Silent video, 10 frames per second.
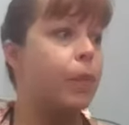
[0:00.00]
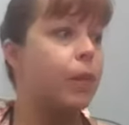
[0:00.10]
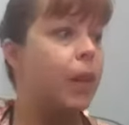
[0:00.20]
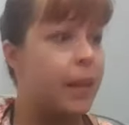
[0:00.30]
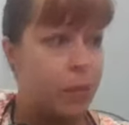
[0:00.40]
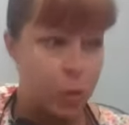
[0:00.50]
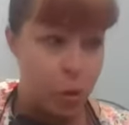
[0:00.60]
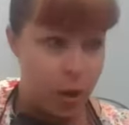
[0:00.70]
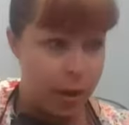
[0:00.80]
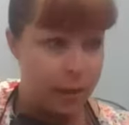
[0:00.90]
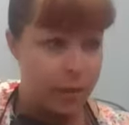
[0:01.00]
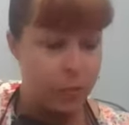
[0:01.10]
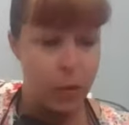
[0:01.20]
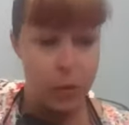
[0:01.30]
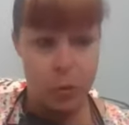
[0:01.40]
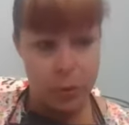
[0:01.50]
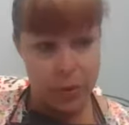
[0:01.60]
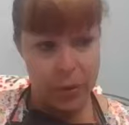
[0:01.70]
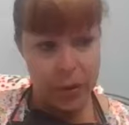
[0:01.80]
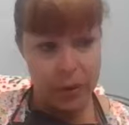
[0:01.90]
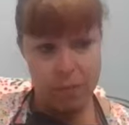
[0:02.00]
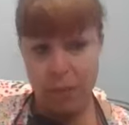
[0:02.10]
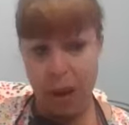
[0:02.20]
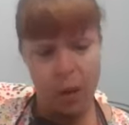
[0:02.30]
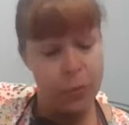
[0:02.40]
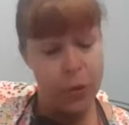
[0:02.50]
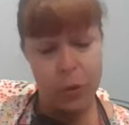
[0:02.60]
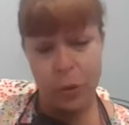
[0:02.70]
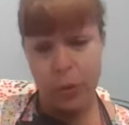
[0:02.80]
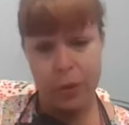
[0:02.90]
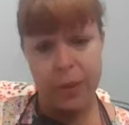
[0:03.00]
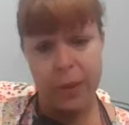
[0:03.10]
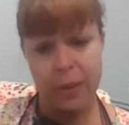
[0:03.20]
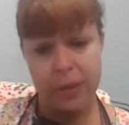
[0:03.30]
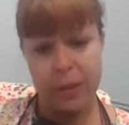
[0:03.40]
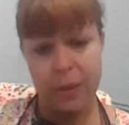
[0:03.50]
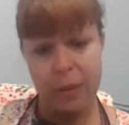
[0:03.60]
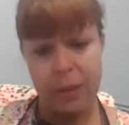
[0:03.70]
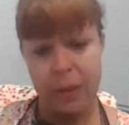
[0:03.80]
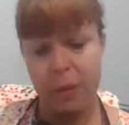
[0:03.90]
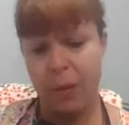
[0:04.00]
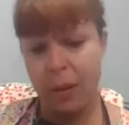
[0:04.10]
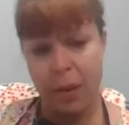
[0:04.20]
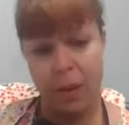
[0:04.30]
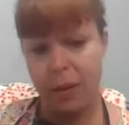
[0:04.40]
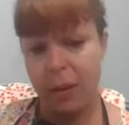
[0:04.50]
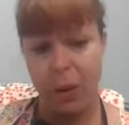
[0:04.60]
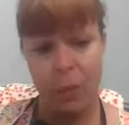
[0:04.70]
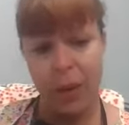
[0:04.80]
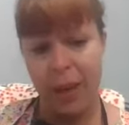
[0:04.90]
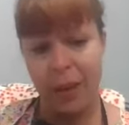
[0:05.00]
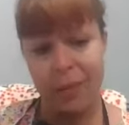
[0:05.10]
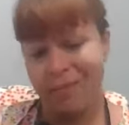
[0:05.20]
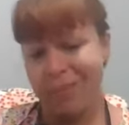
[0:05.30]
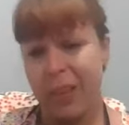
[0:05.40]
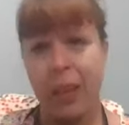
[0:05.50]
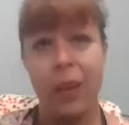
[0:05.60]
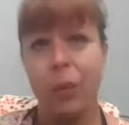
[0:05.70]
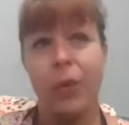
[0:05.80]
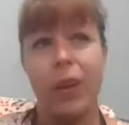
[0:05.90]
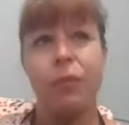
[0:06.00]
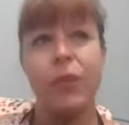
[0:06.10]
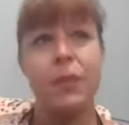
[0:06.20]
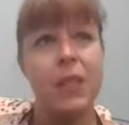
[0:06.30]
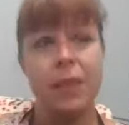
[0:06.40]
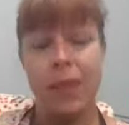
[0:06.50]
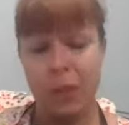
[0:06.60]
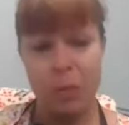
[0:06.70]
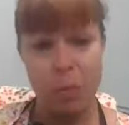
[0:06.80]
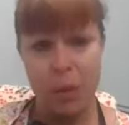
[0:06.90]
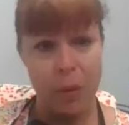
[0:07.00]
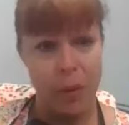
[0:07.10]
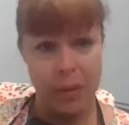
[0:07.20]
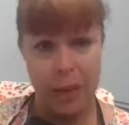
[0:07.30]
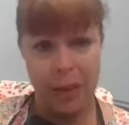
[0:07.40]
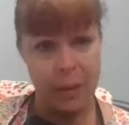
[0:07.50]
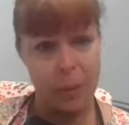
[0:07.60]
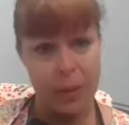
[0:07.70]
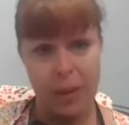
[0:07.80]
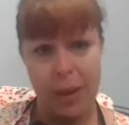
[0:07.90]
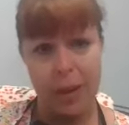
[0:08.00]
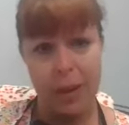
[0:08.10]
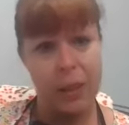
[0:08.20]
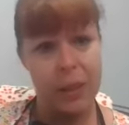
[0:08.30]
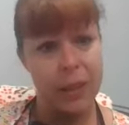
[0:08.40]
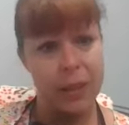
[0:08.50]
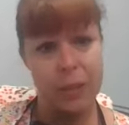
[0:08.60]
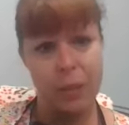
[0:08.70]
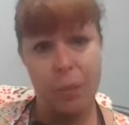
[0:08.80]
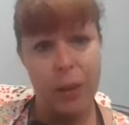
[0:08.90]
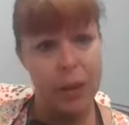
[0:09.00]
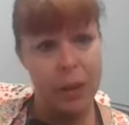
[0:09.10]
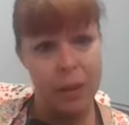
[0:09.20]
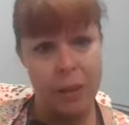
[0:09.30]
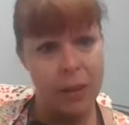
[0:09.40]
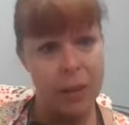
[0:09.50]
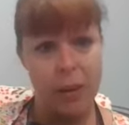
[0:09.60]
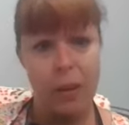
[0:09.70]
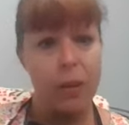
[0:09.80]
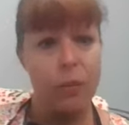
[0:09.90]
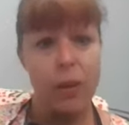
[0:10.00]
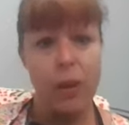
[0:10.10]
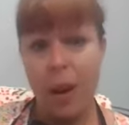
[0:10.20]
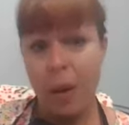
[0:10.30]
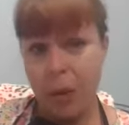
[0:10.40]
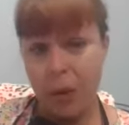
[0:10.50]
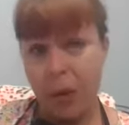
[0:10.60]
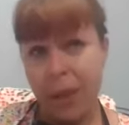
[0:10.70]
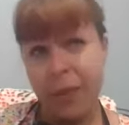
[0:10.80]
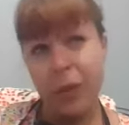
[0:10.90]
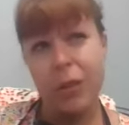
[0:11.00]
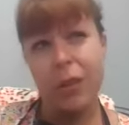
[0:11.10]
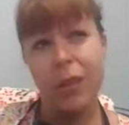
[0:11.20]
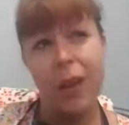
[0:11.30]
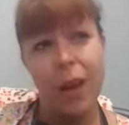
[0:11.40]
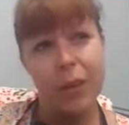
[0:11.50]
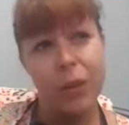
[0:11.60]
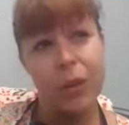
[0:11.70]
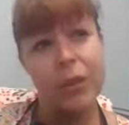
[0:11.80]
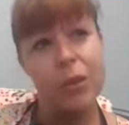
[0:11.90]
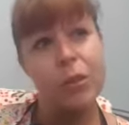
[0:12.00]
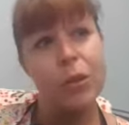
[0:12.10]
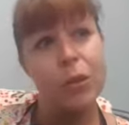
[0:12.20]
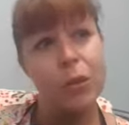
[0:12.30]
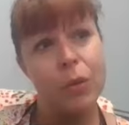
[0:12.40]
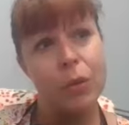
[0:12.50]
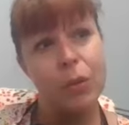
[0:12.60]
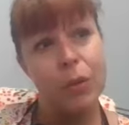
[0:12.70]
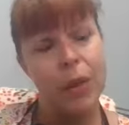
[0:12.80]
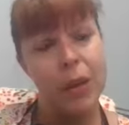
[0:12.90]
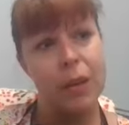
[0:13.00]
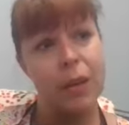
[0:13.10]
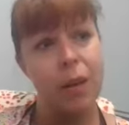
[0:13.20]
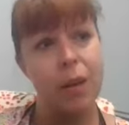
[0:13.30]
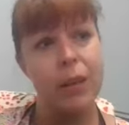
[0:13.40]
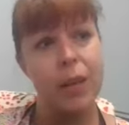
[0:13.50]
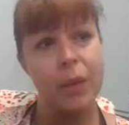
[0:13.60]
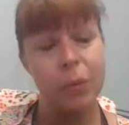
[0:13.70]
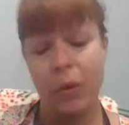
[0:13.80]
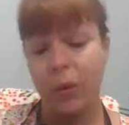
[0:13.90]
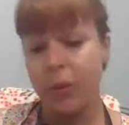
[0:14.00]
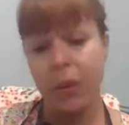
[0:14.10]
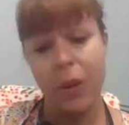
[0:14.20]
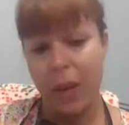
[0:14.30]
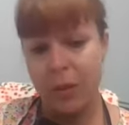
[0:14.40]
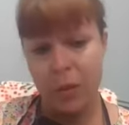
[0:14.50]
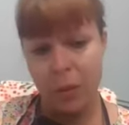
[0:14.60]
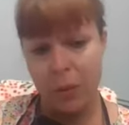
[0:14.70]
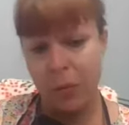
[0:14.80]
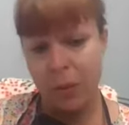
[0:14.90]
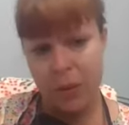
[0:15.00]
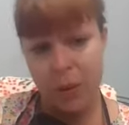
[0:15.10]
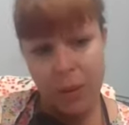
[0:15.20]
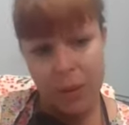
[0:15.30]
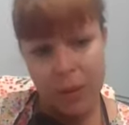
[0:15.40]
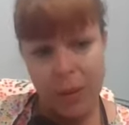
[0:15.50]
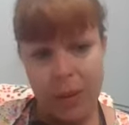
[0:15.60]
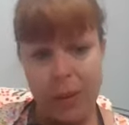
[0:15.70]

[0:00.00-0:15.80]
Let's try this virtual thing. Our virtual events, we've had 15,000 people online at one time. Like, it's been phenomenal. And there's a lot you can do in an online world that you can't do in the physical.